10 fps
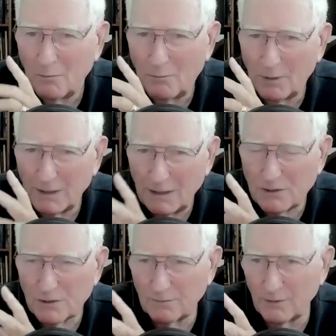but
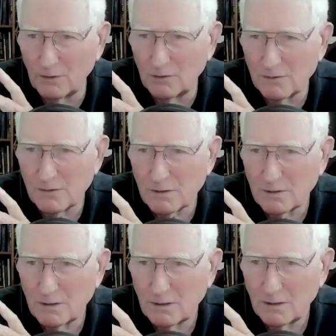each of those
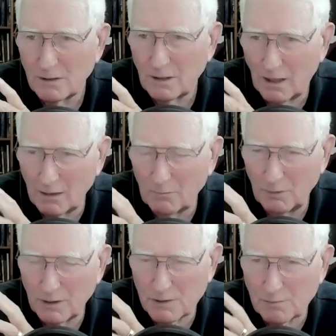can
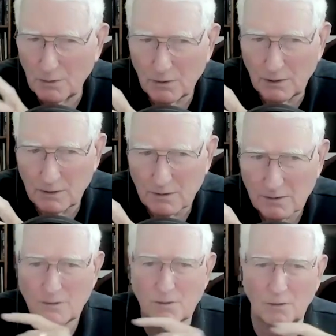be experienced.
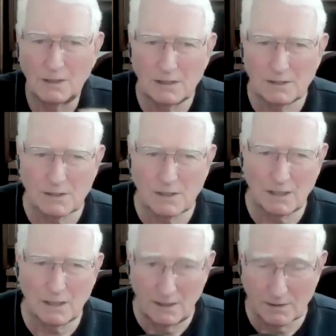So he
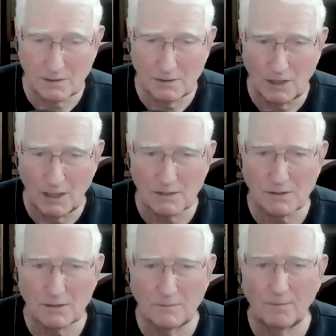accept, he
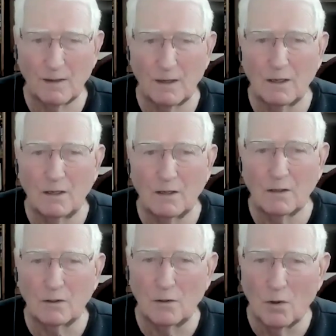suggests
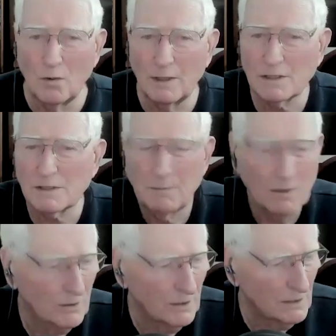go and
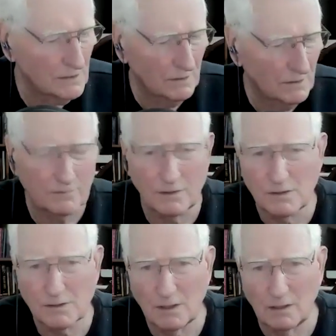experience it for
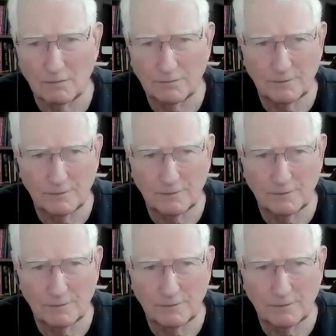yourself.